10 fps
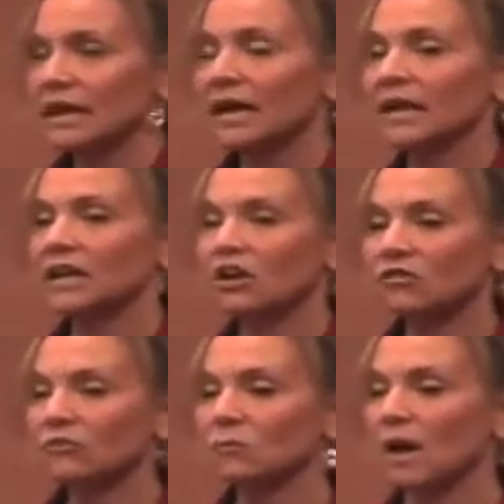And I know
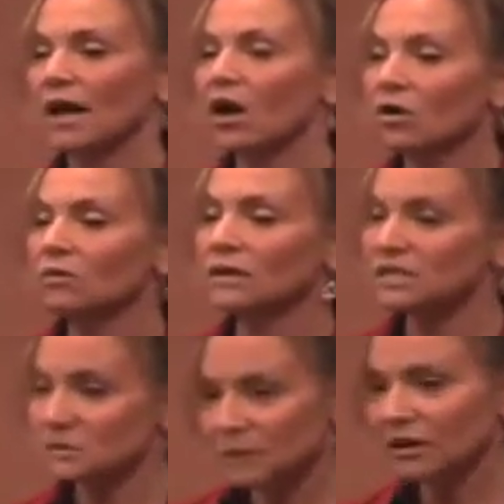from my own
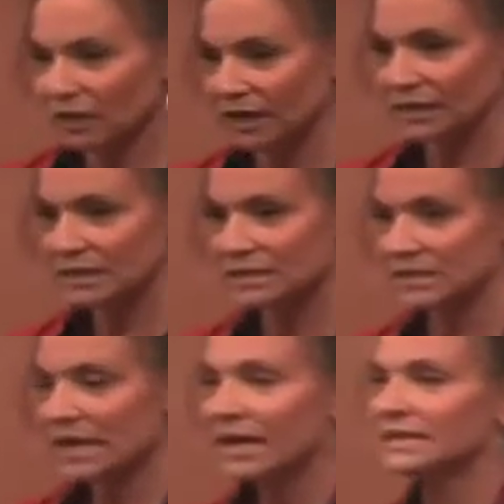
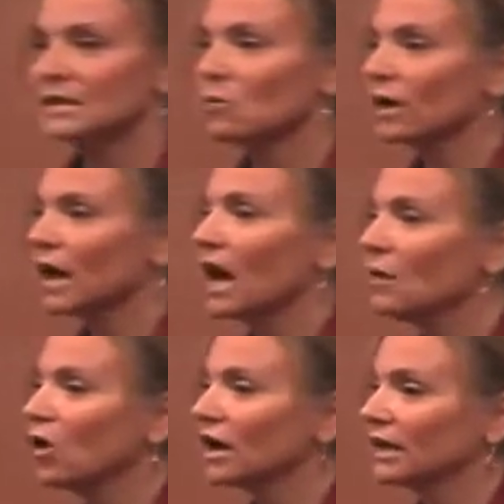experience is that when
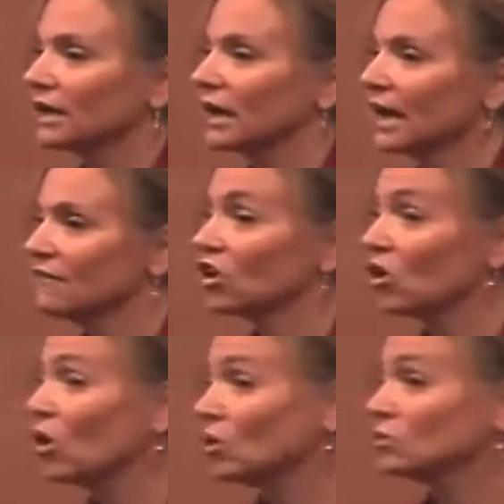I walk in and I have a
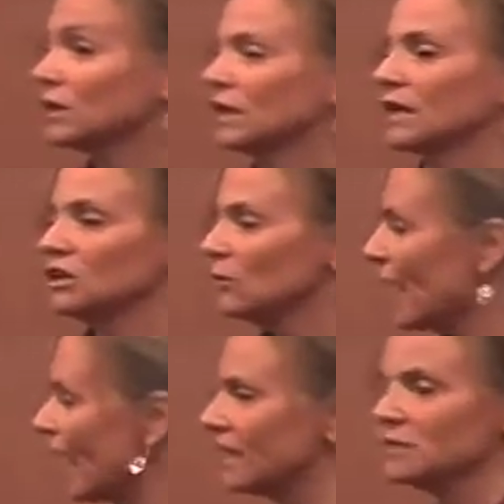cold reading and you
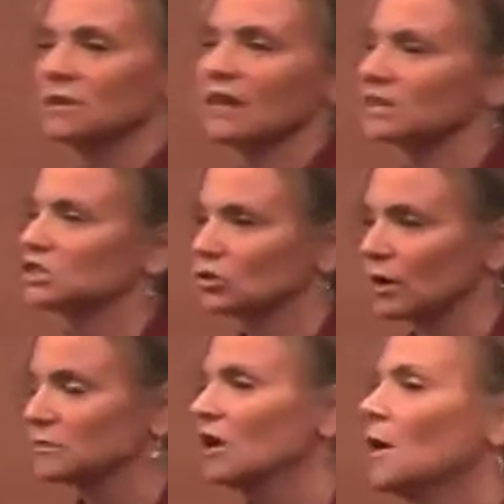hand me that
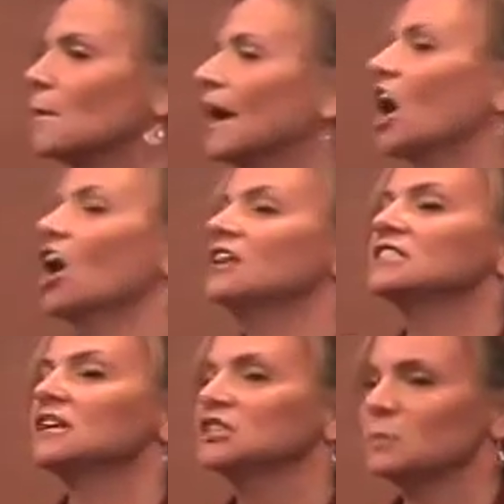script, my heart
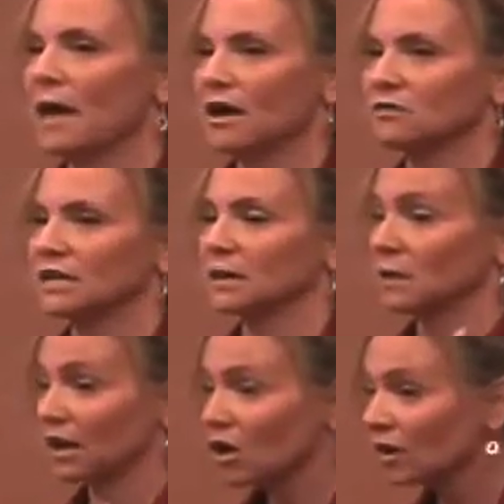starts pounding. I'm
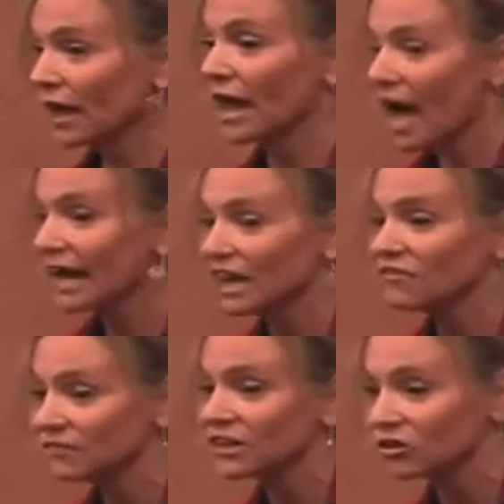like, okay, I gotta
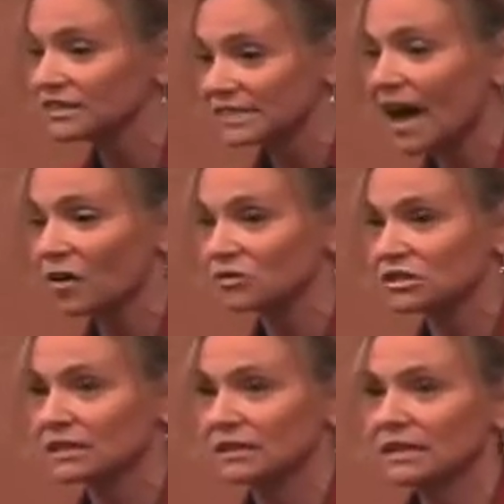figure this
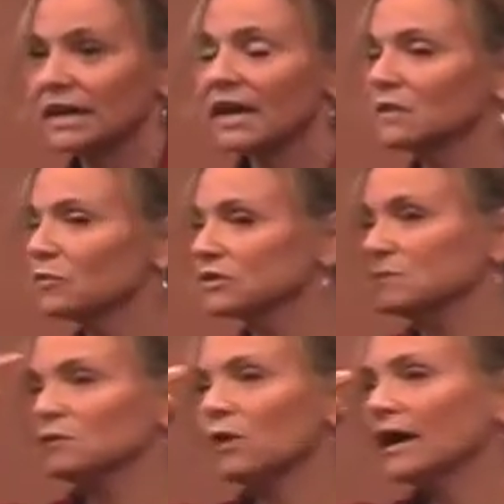out. And it puts
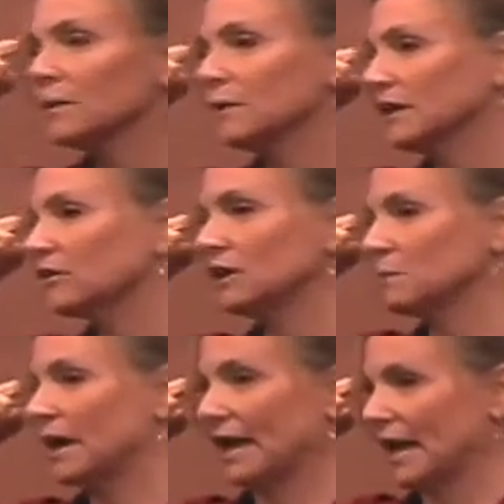me right up here in
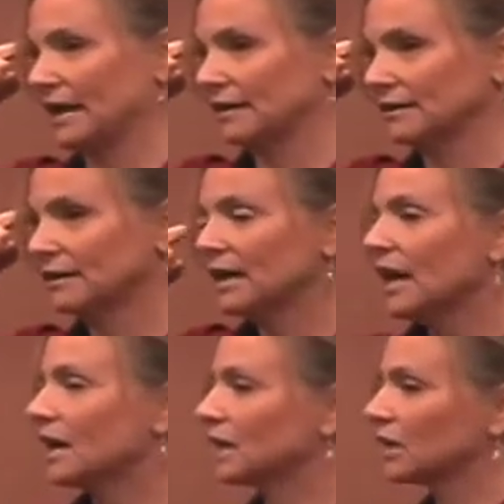my head.
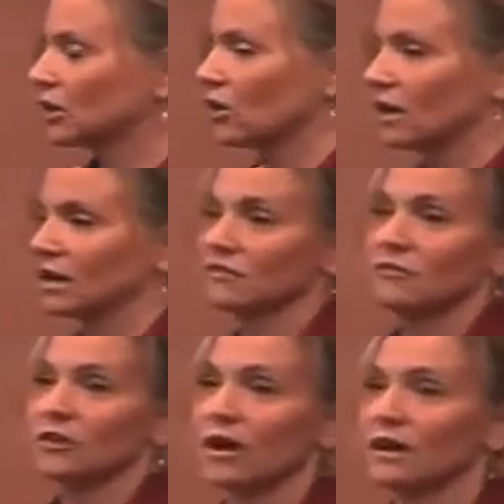And I gotta go and I gotta
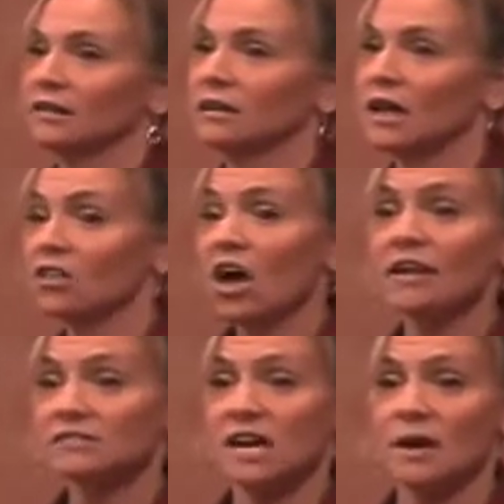figure out, and a
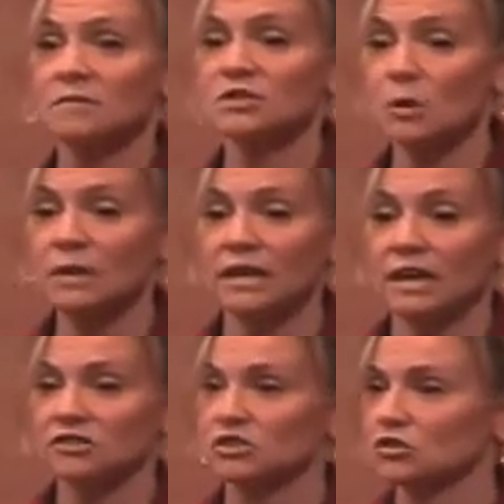lot of times so many
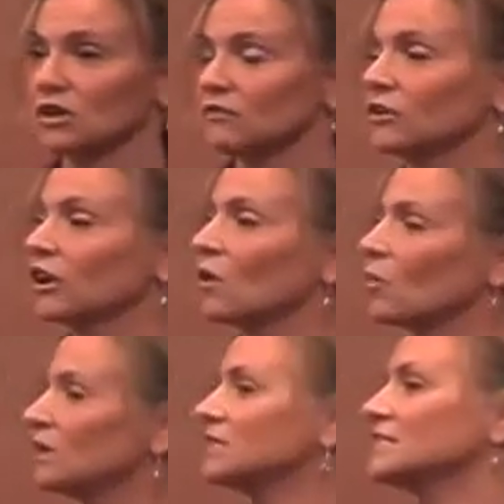actors are trying to figure out,
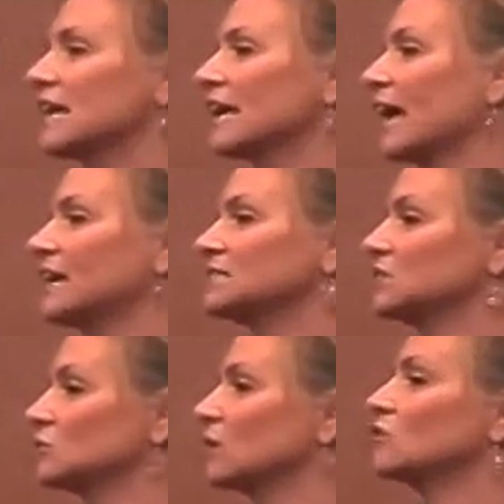what does that
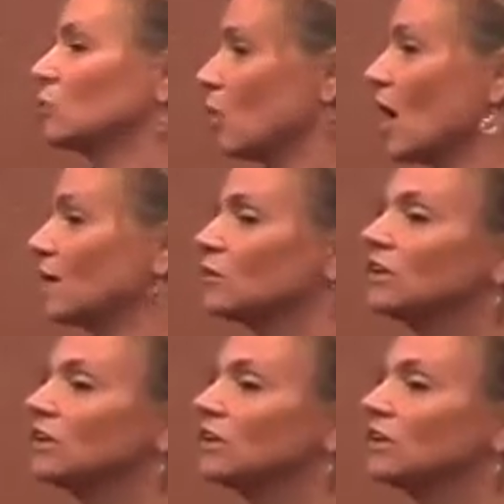casting director want?